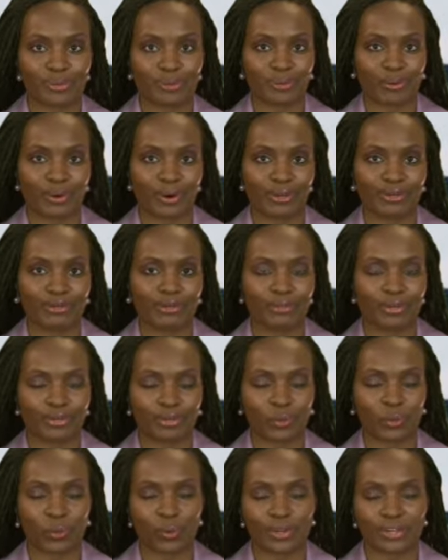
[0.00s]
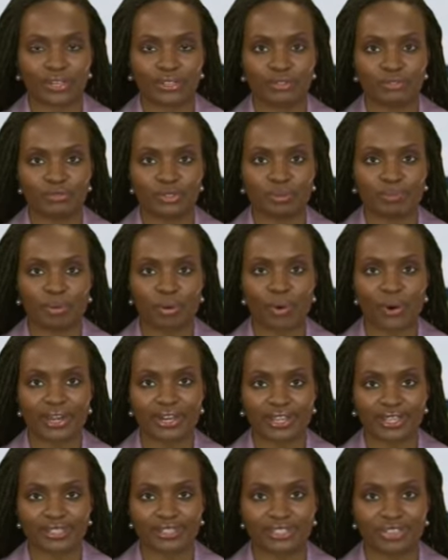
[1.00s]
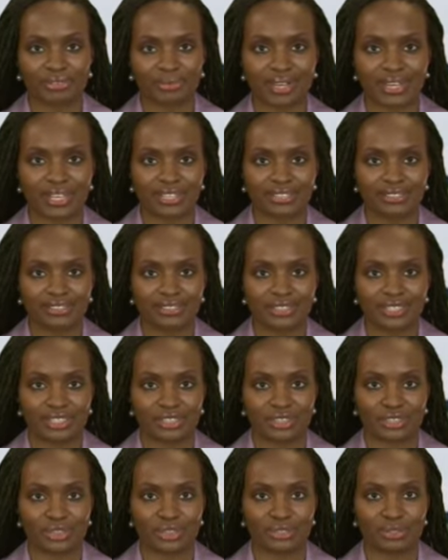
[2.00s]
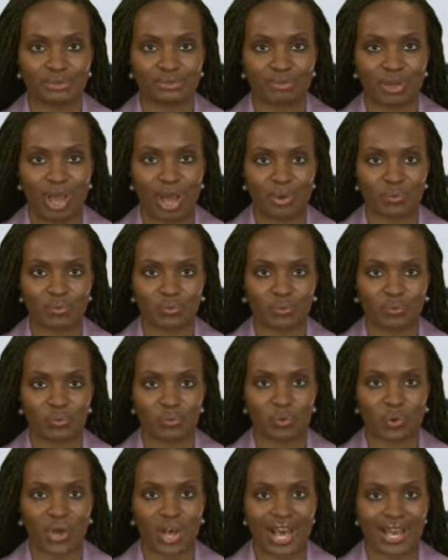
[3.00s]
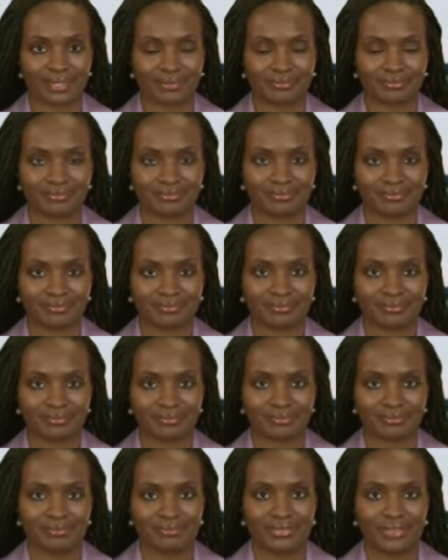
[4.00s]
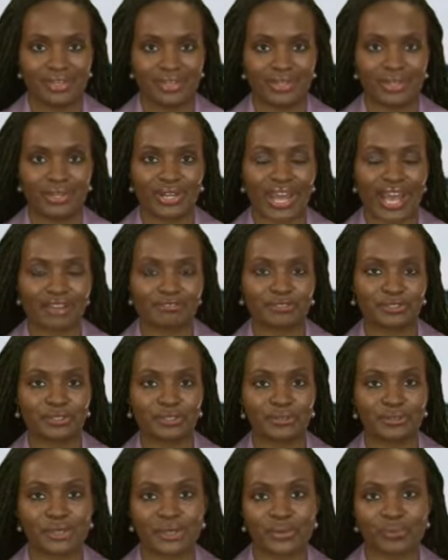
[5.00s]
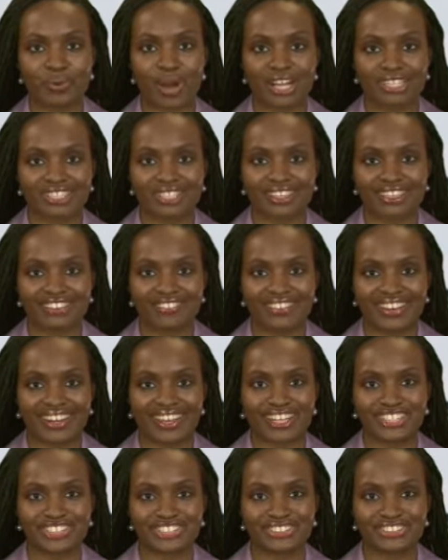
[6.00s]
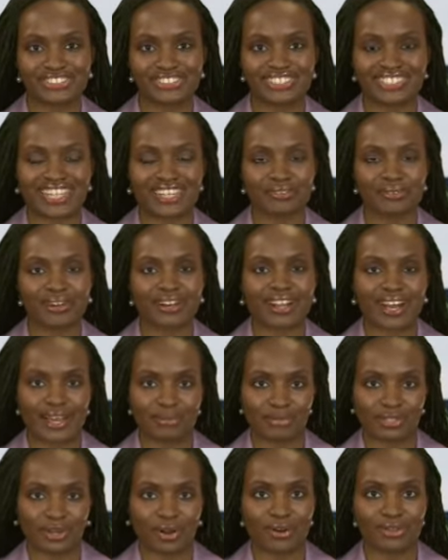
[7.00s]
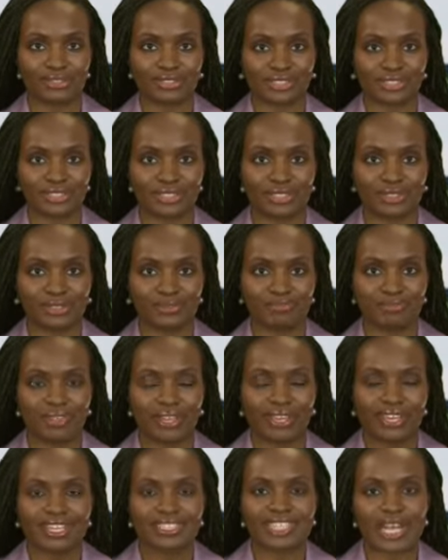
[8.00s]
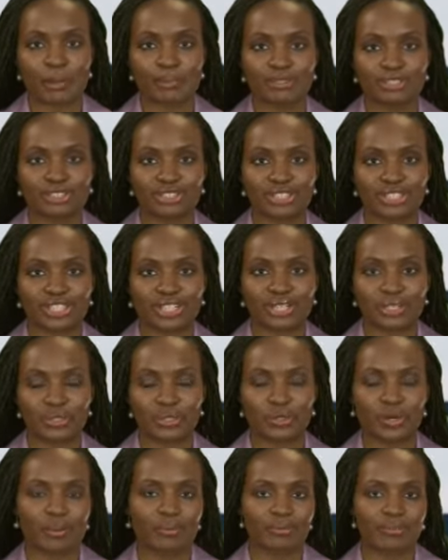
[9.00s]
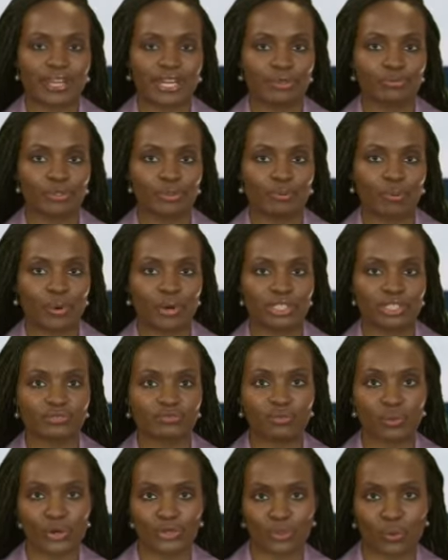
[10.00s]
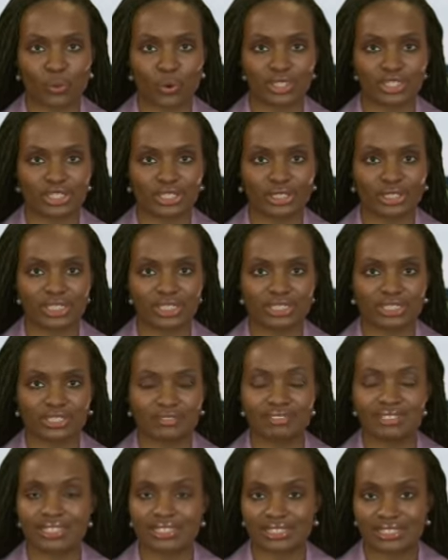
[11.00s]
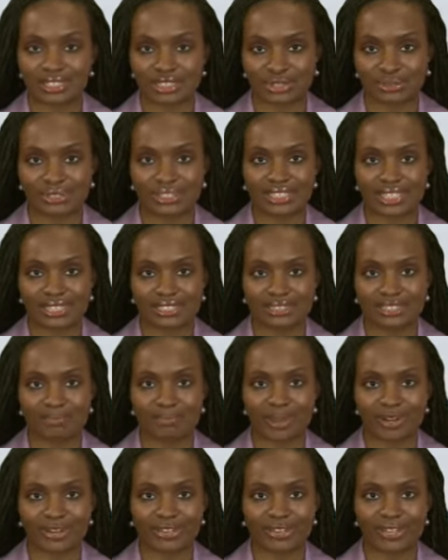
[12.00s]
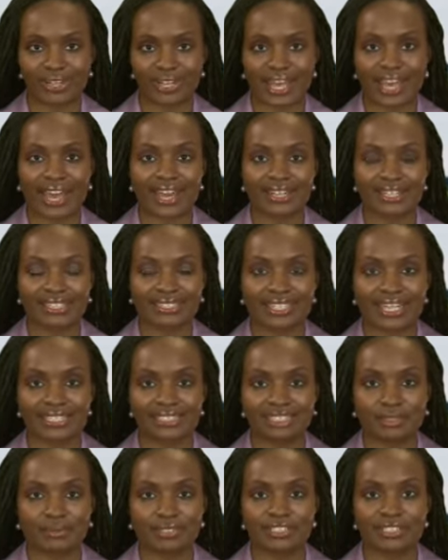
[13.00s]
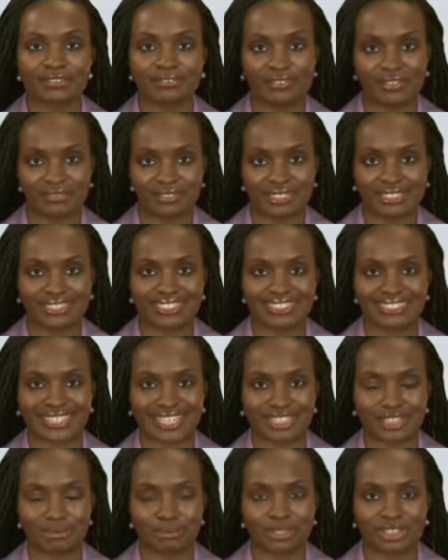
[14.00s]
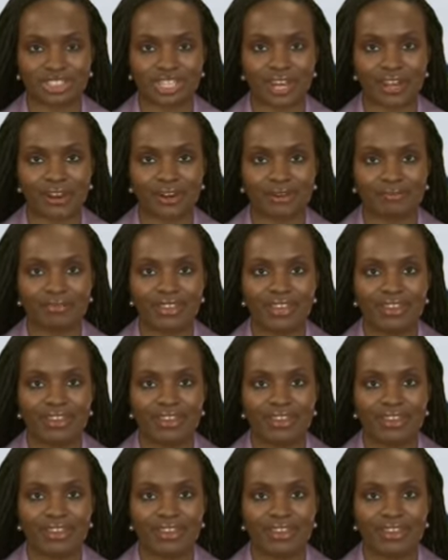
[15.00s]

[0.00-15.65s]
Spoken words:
reported 3, 2, 1. Good afternoon. You're watching the Financial News Network. I'm Nicole Dessou. Jabil Circuit Incorporated reported fourth quarter earnings of 62 cents, better than analyst estimates of 56 cents per share.